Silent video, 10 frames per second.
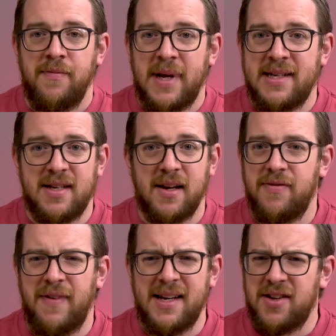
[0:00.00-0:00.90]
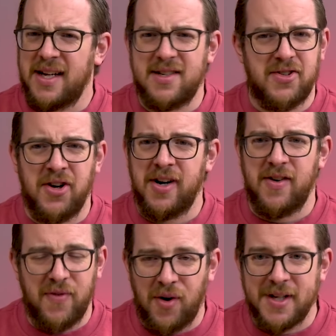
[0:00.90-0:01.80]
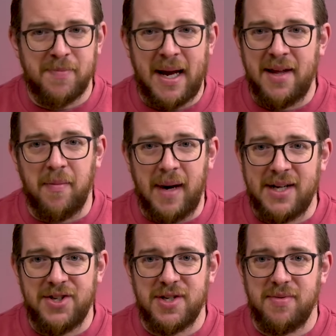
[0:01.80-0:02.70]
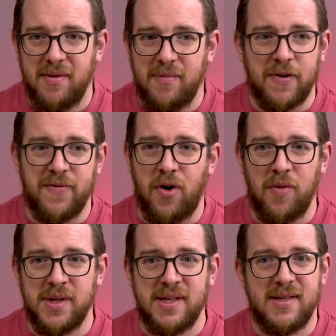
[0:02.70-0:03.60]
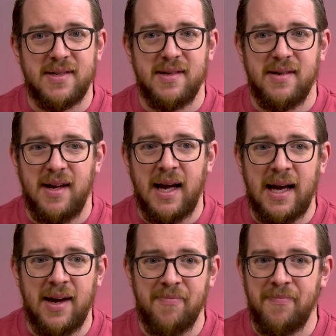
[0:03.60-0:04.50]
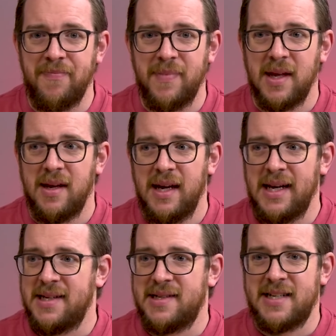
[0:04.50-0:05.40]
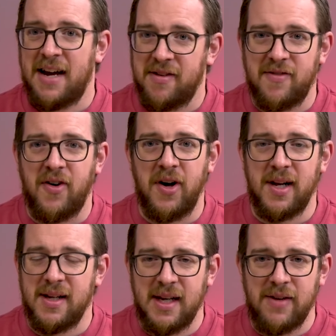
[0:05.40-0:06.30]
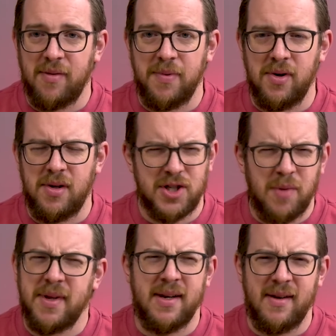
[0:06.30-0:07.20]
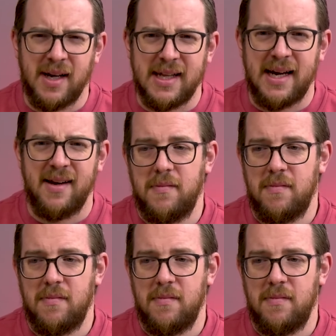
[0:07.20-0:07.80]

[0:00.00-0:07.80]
that's like Van Dijk's third or fourth man of the match performance in his seventh final in Liverpool or something like that.